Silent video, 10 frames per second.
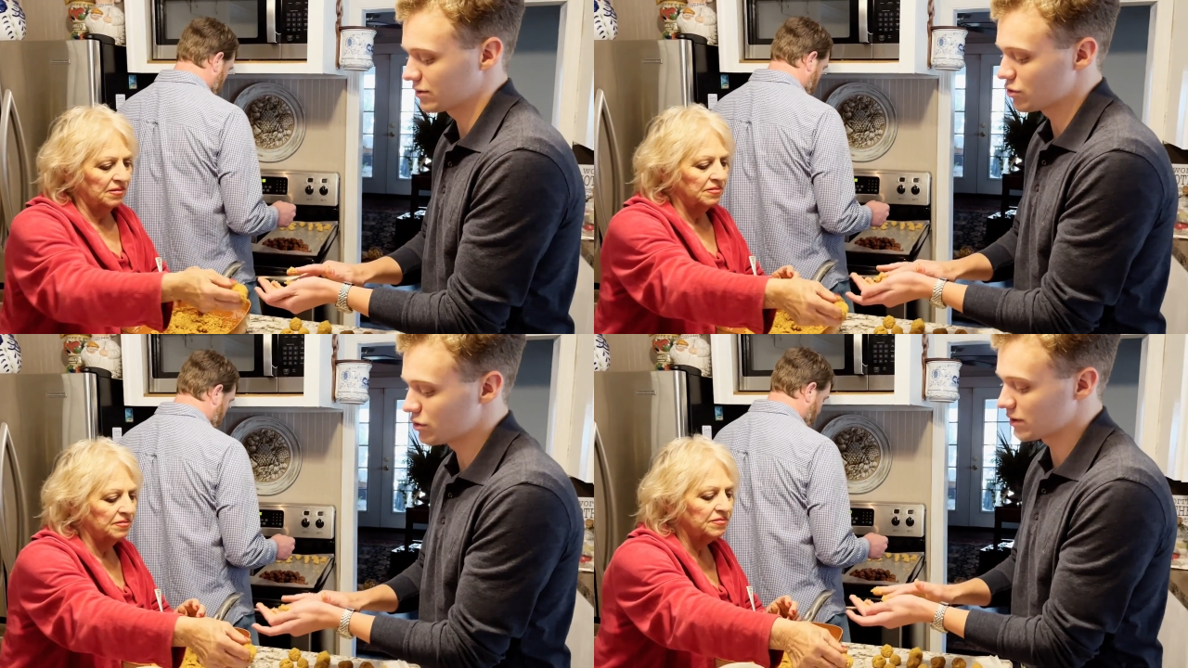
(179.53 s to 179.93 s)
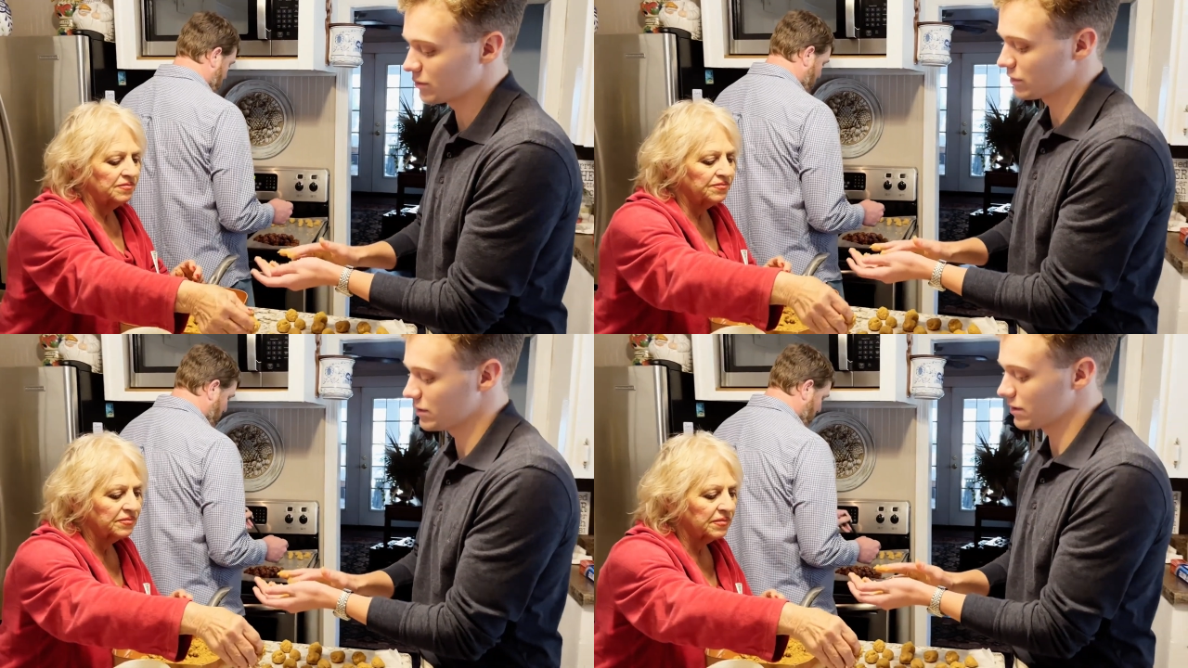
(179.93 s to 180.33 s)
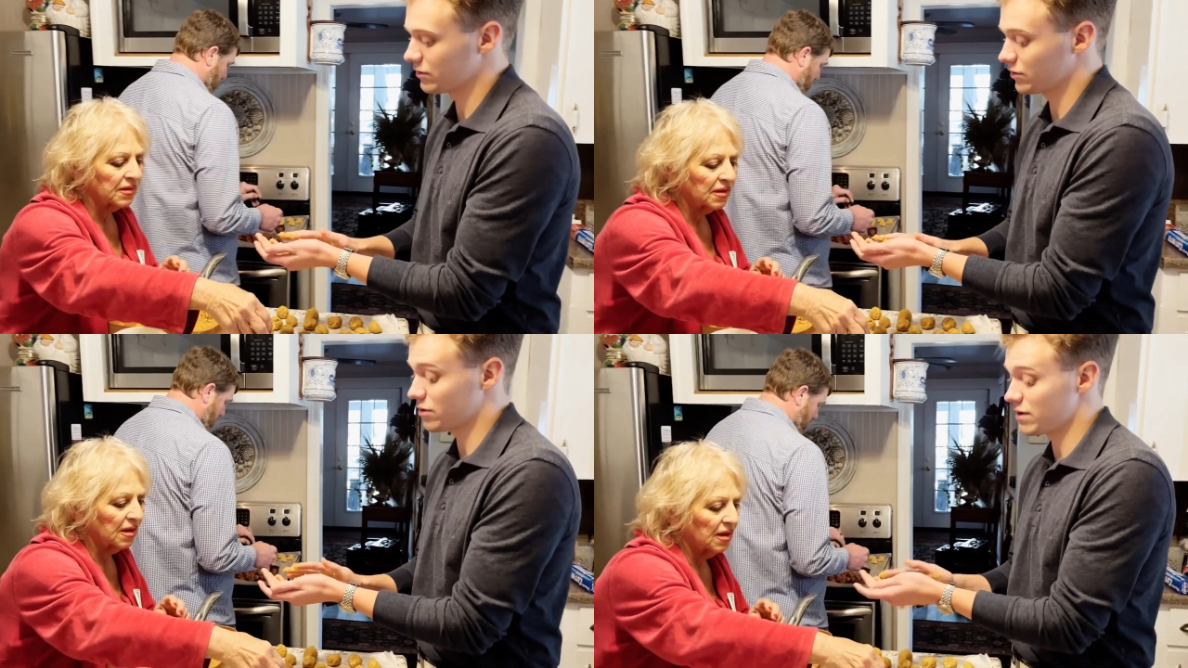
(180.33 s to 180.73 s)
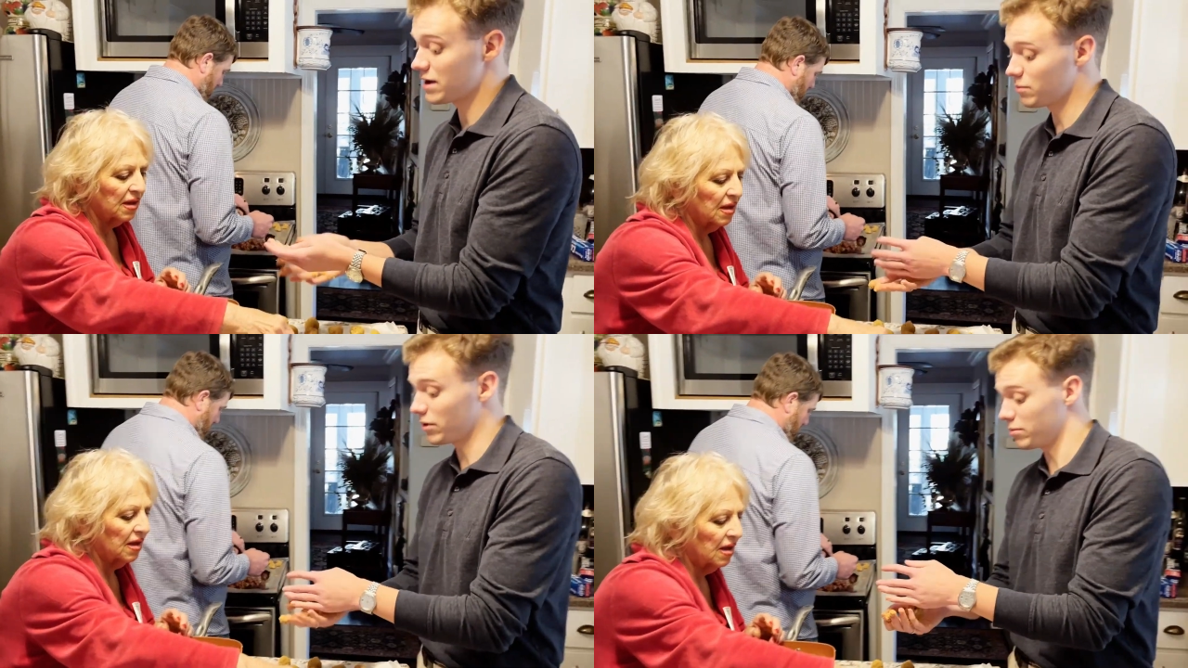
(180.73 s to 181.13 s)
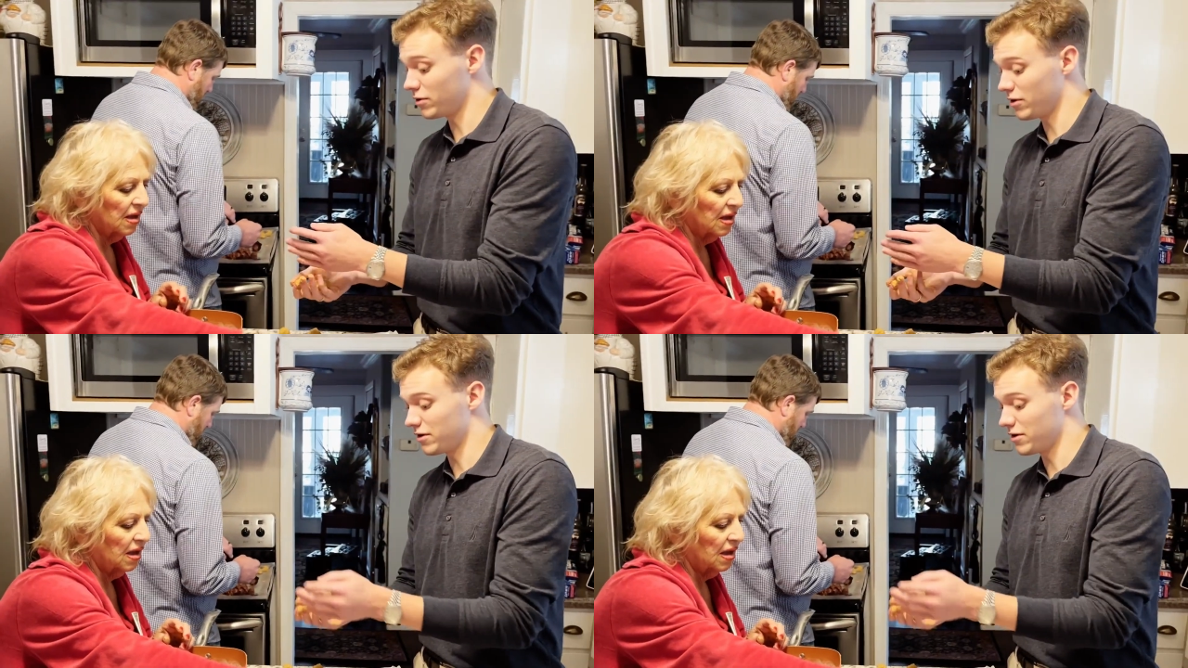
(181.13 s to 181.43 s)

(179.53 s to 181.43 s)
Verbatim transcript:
Speaker 1: cooking with us, her and Papa.